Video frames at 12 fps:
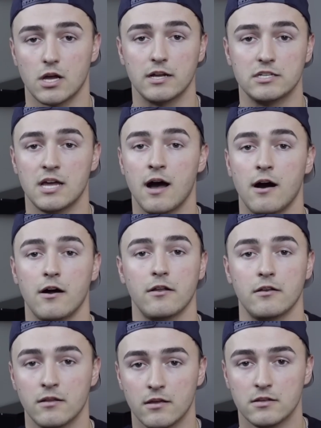a
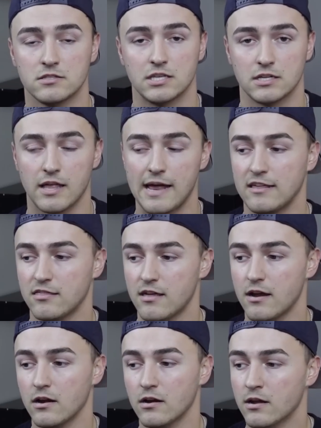ton to like
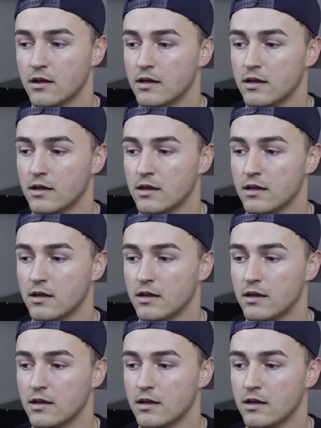there.